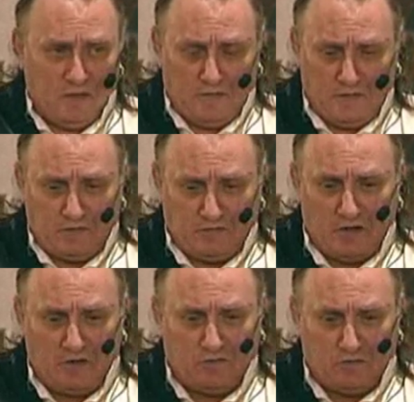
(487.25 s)
Then they
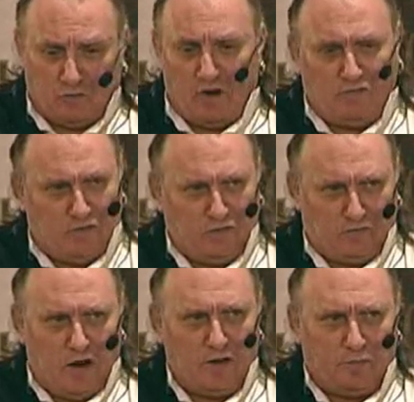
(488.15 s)
said, it's as crazy as
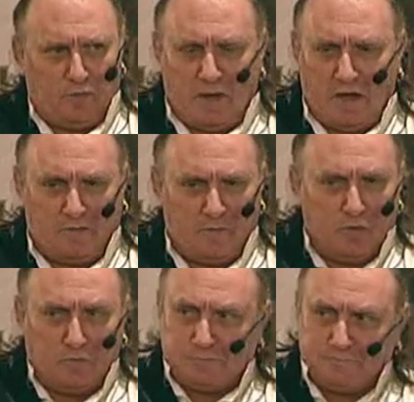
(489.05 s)
trying to put a man on the
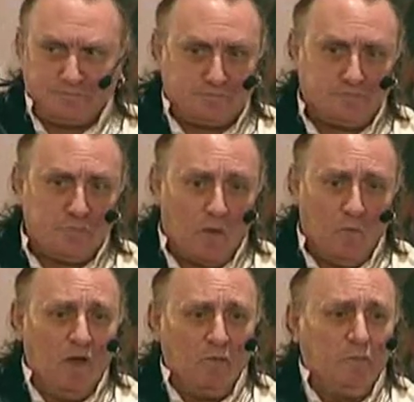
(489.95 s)
moon.
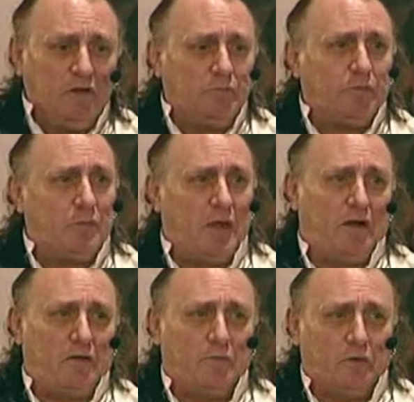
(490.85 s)
Well, we did put a man
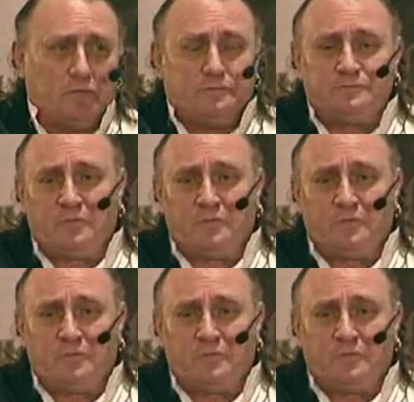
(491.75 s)
on the moon.